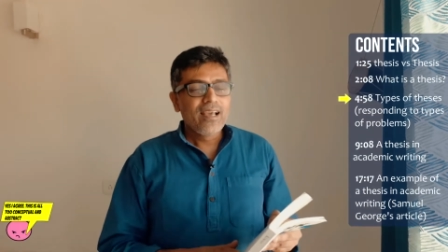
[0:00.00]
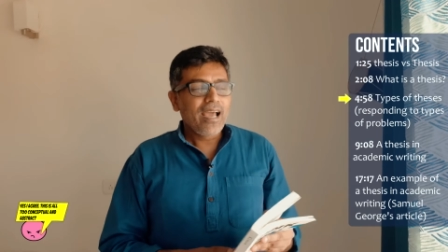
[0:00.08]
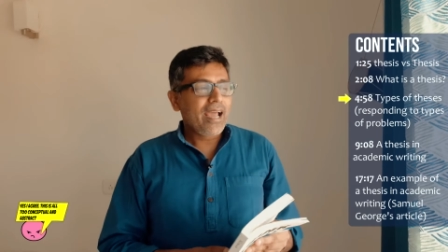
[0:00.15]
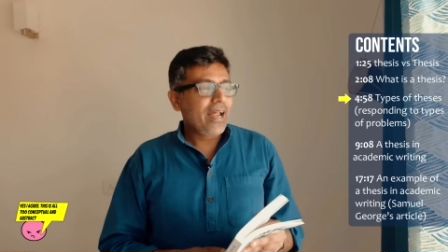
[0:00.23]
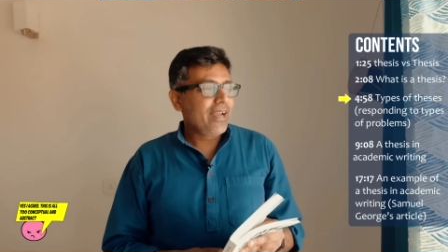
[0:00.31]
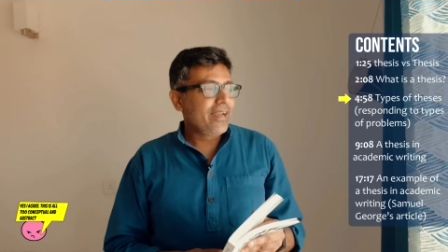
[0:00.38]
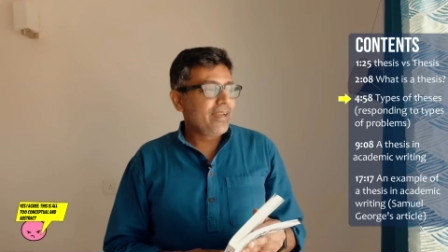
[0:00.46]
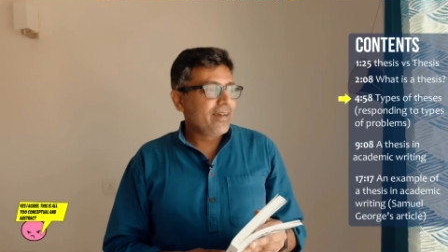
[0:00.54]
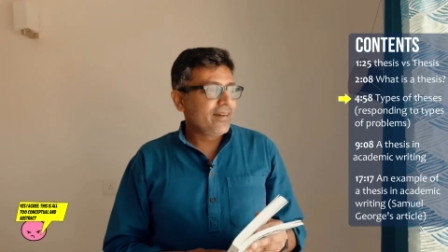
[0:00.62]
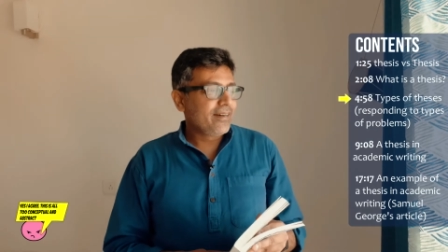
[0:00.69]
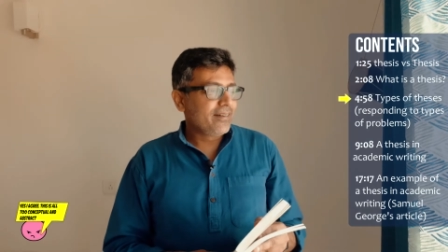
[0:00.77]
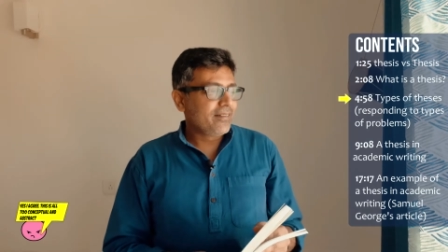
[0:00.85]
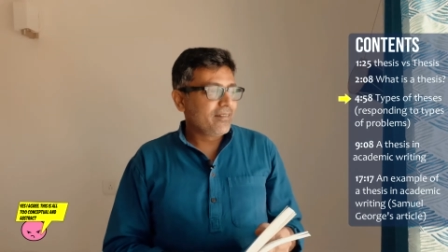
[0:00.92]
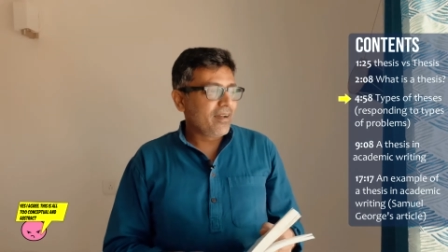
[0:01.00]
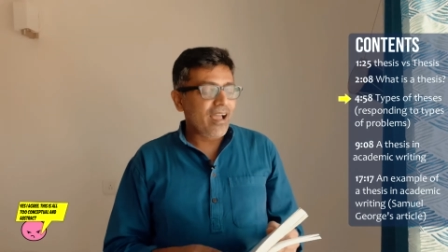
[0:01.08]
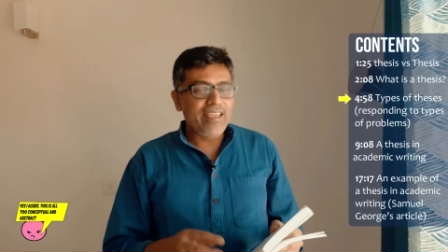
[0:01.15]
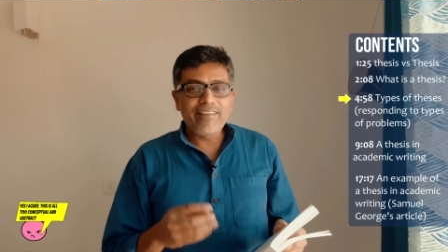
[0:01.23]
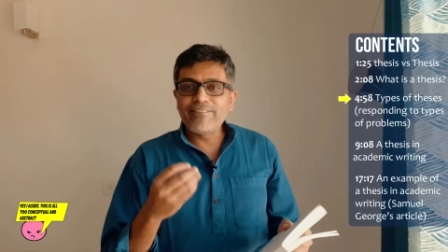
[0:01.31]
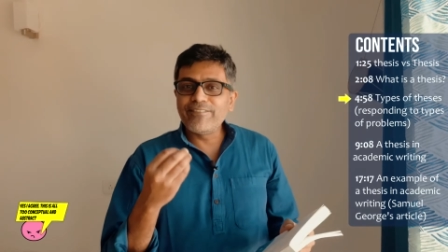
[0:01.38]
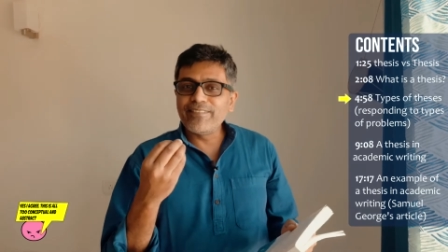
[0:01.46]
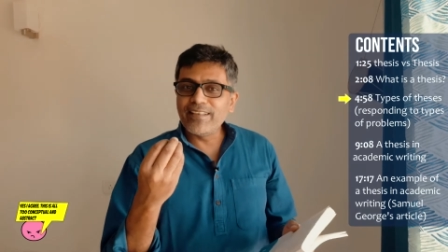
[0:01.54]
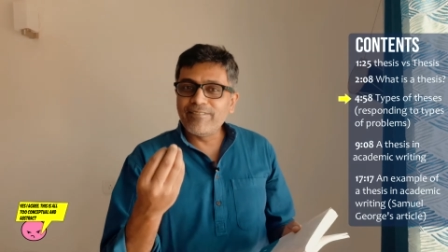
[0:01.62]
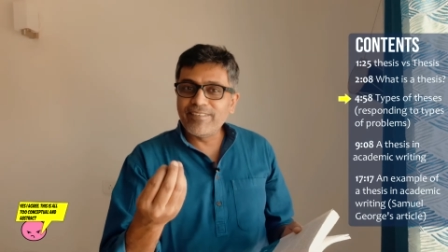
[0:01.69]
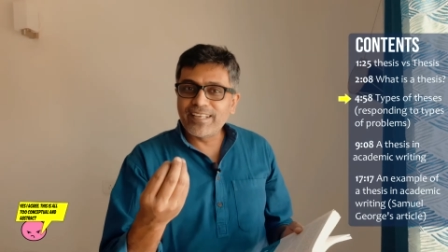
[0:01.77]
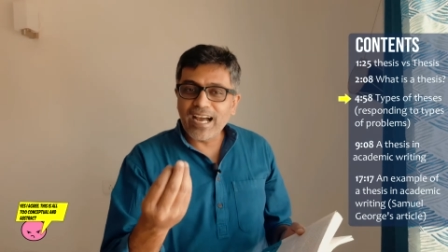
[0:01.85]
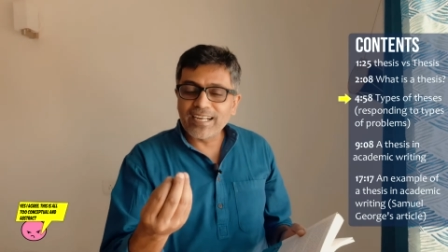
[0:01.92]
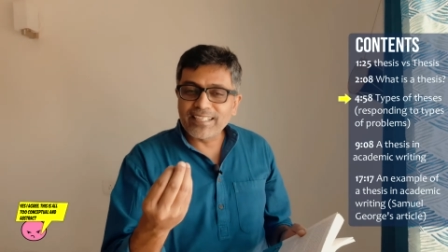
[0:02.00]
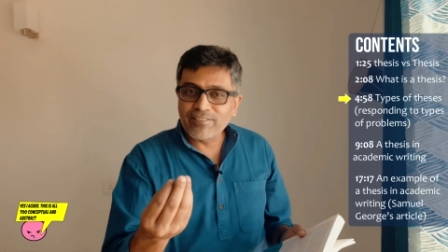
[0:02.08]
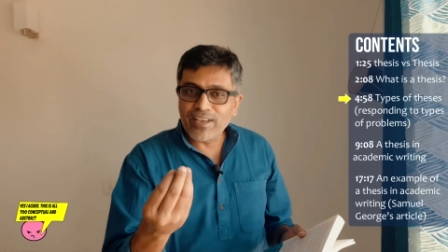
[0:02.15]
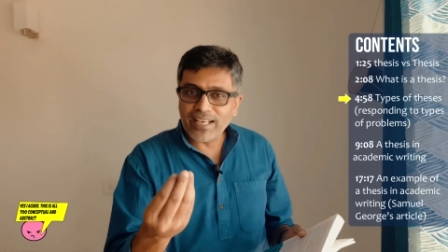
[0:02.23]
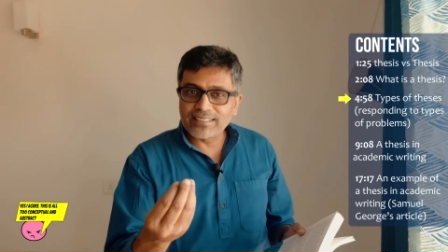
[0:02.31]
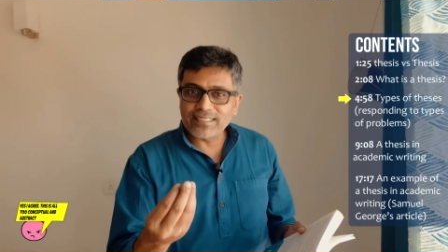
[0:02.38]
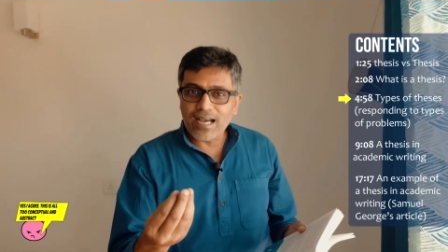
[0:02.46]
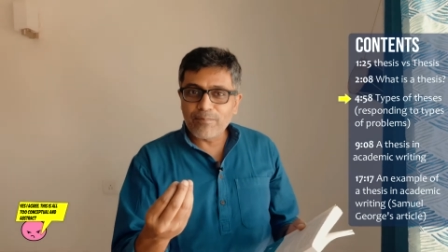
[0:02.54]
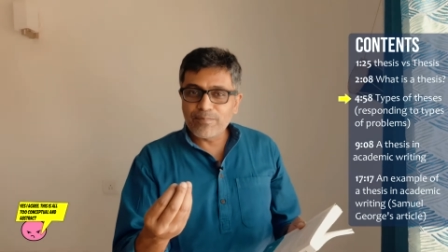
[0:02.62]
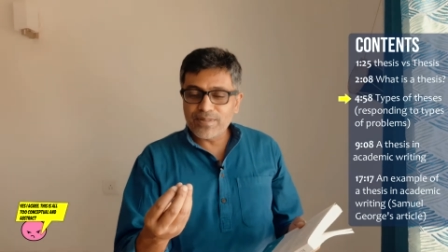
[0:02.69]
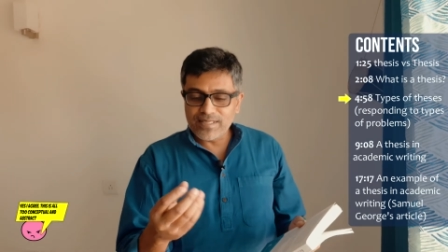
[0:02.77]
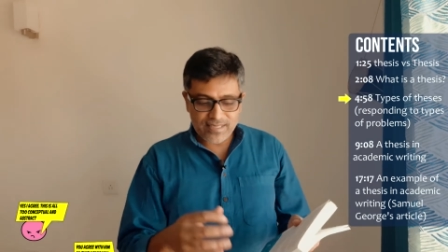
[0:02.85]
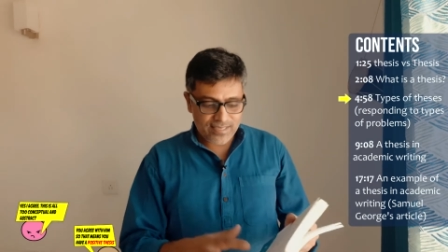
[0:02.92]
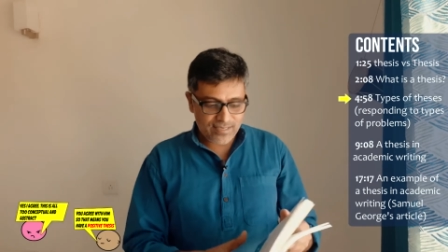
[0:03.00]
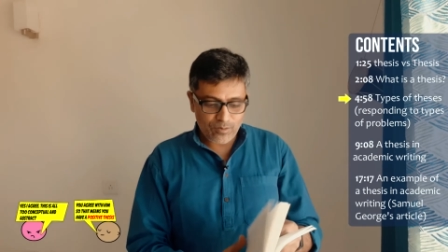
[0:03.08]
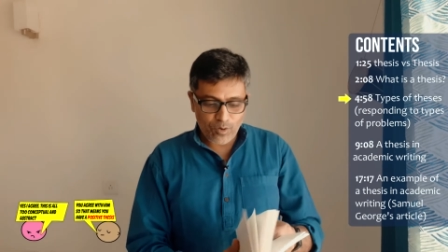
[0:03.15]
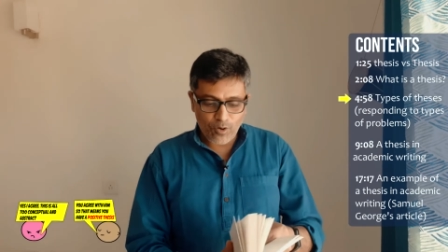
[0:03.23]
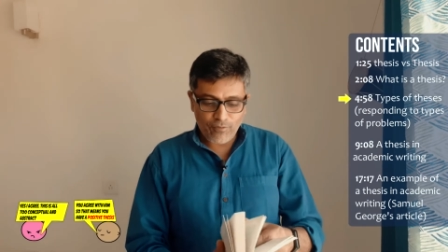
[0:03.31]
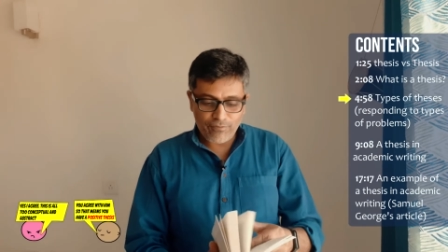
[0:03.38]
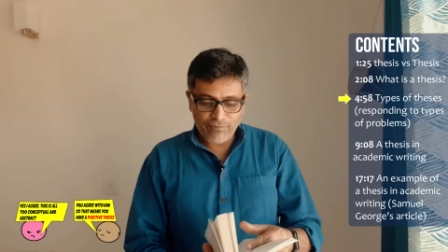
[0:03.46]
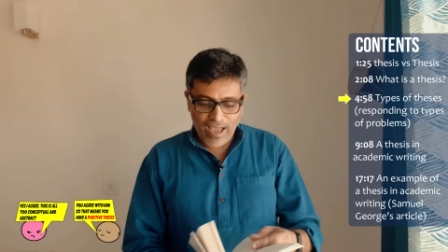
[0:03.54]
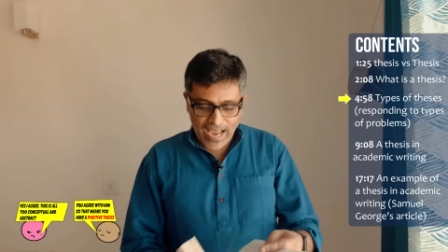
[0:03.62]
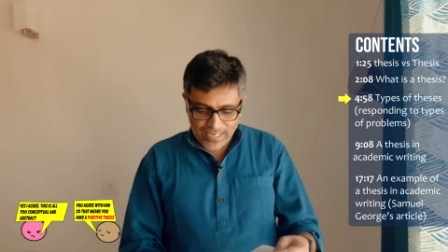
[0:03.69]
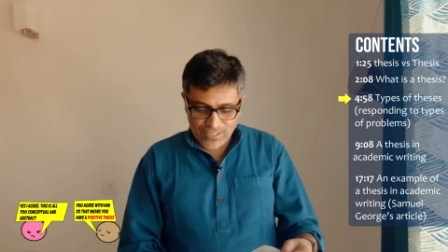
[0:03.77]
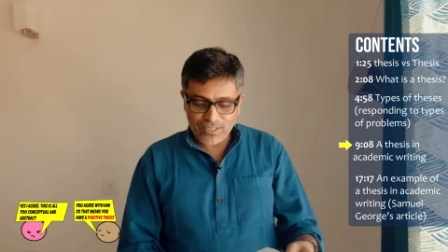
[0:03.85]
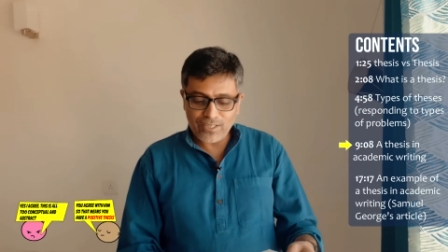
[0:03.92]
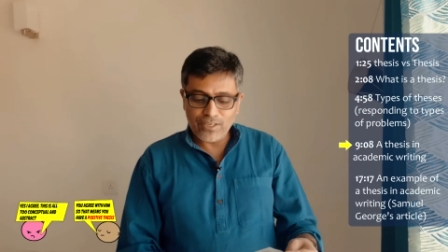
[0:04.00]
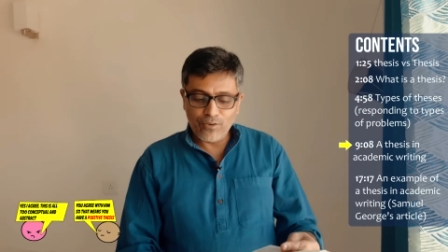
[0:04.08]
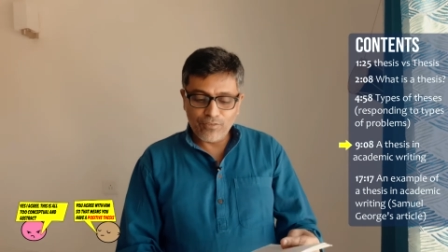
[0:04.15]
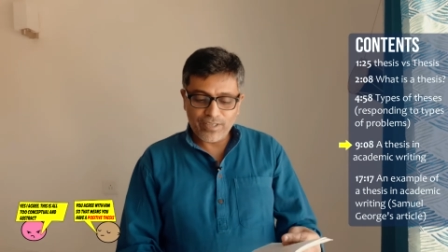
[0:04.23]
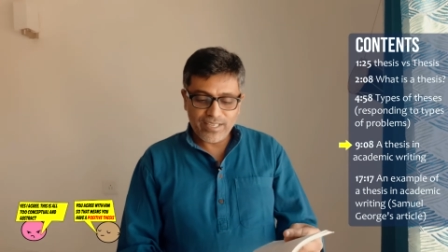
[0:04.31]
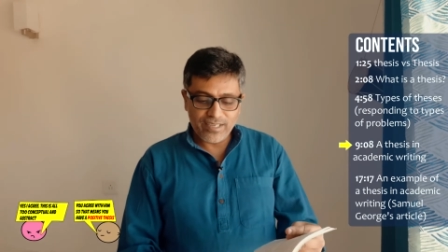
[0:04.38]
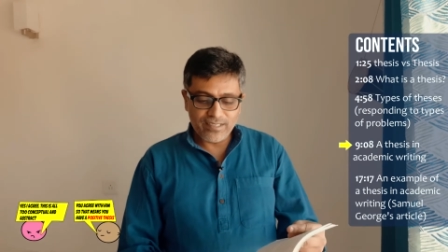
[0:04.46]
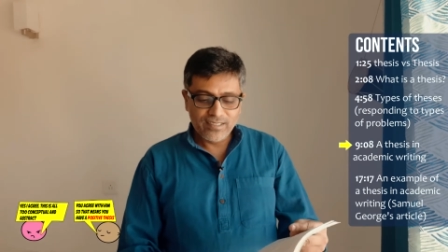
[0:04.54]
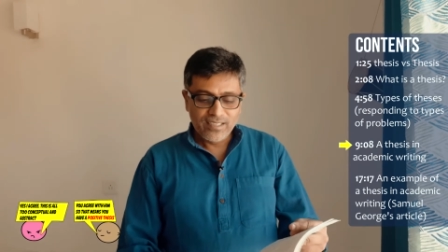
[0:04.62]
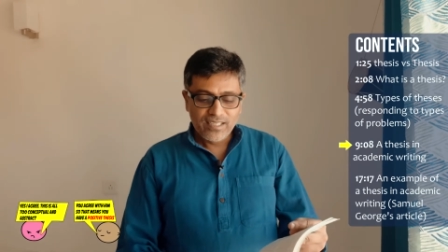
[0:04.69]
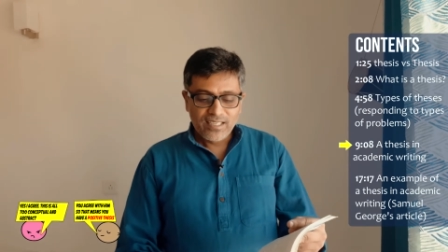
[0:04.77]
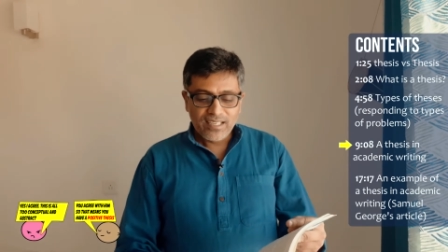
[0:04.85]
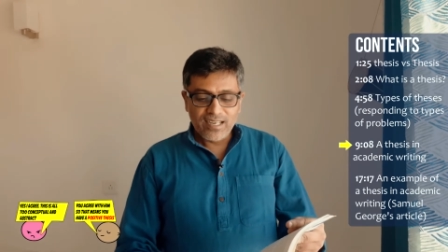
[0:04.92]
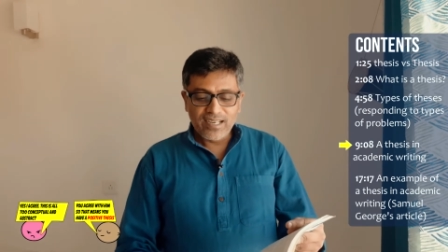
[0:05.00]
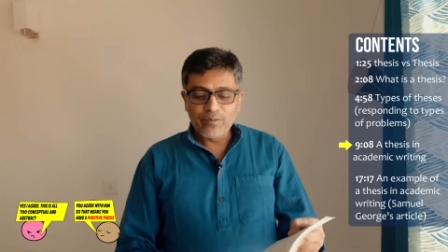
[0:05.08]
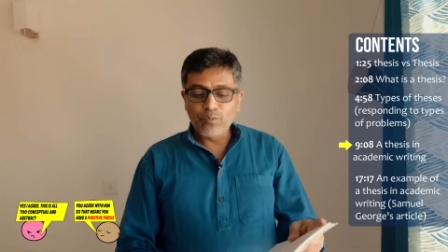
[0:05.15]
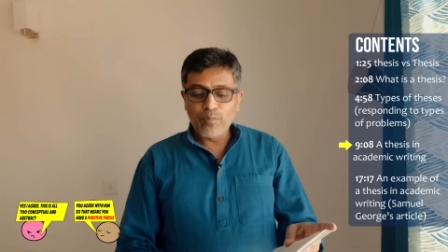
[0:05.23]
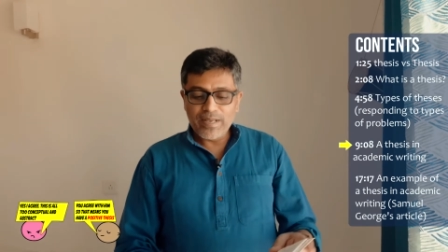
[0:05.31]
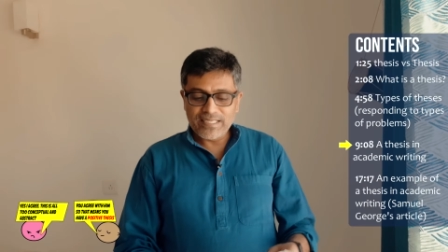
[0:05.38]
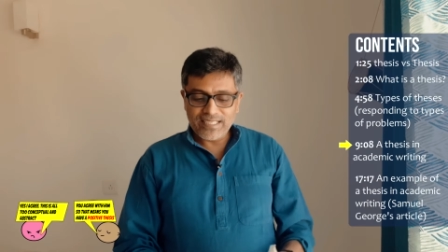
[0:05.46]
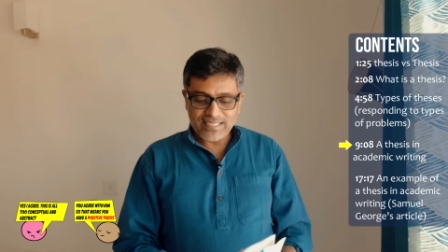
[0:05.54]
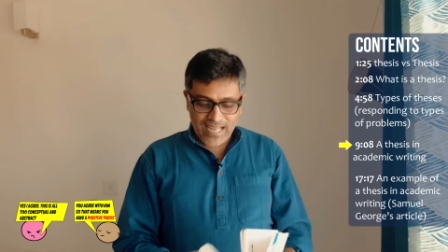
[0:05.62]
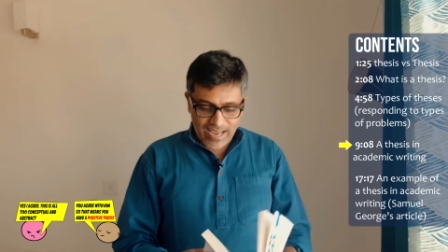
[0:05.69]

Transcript: and uh, if, if we can't give you examples of actually over here, uh, it won't make sense.